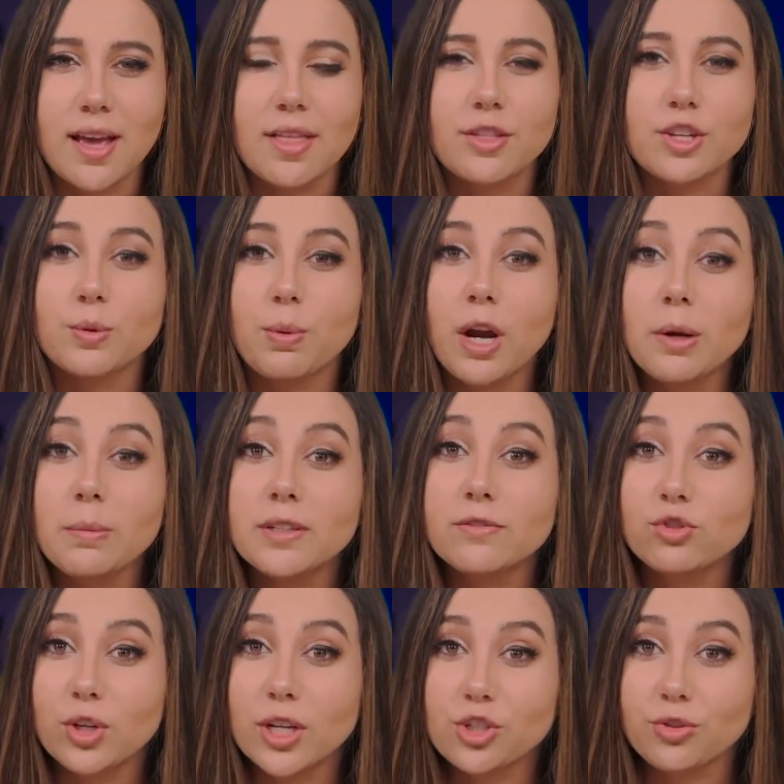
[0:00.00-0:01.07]
the Department of
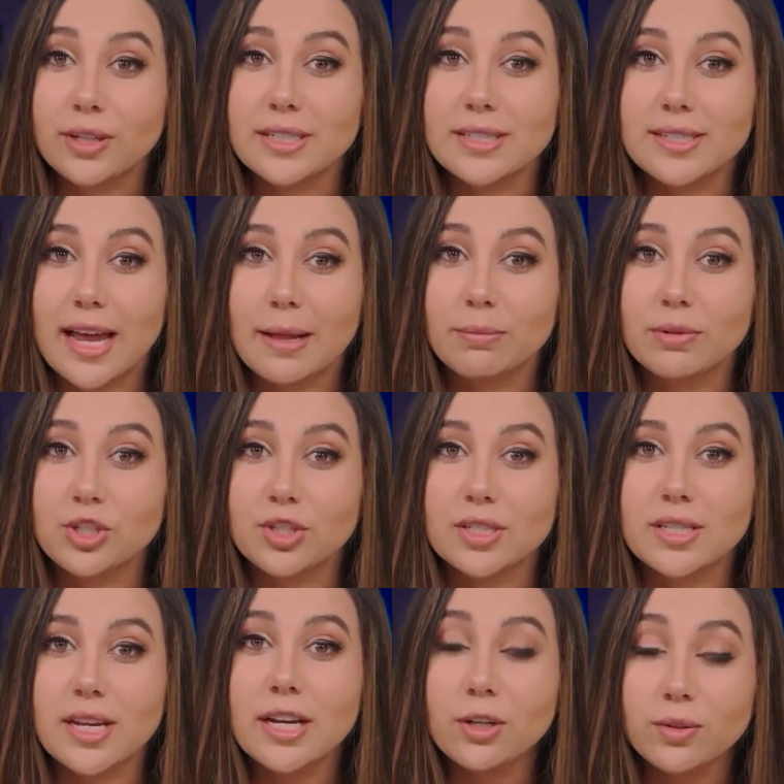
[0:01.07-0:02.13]
Treasury established the
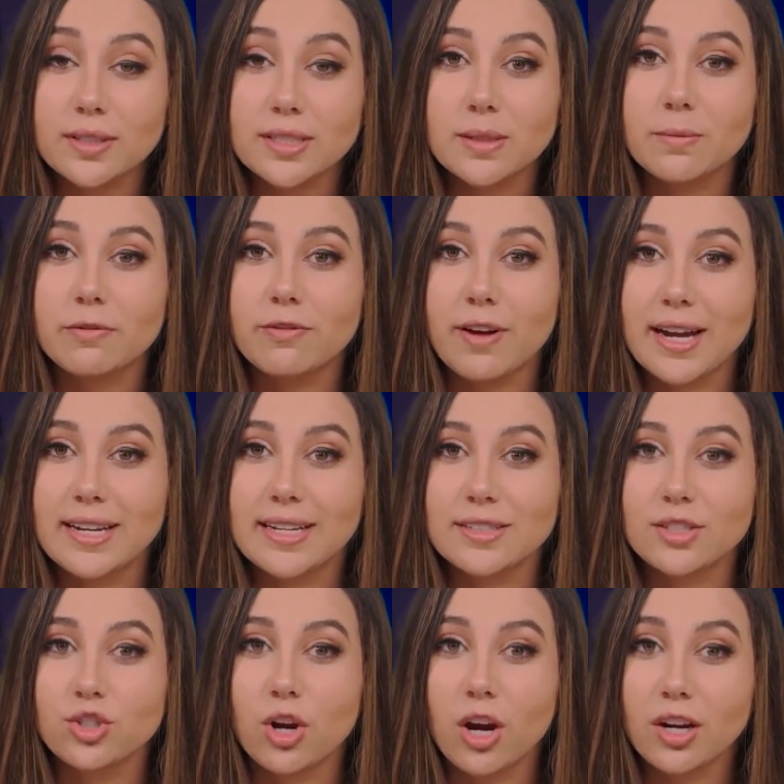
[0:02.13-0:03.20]
Terrorism
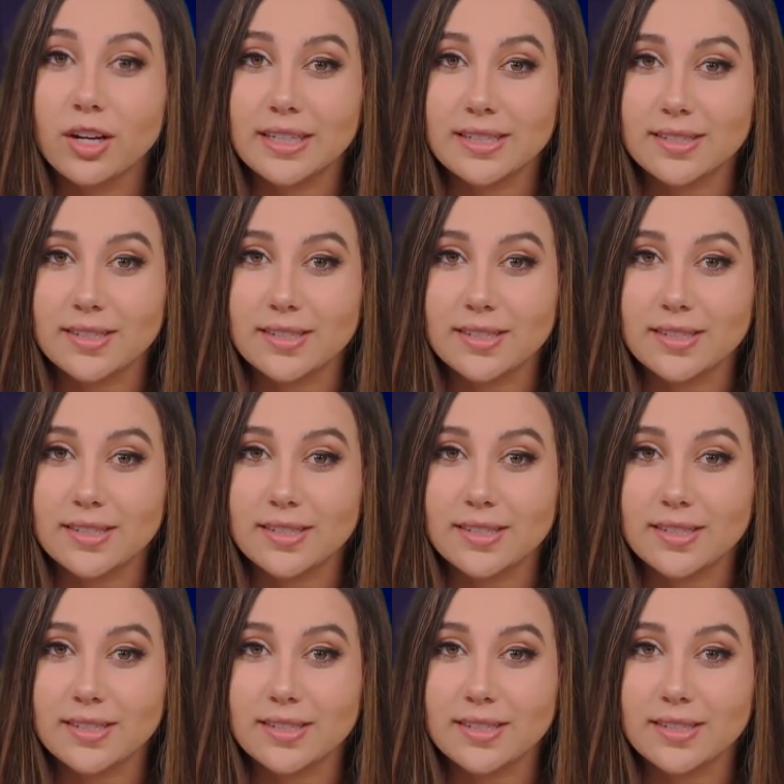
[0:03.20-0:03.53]
Finance Targeting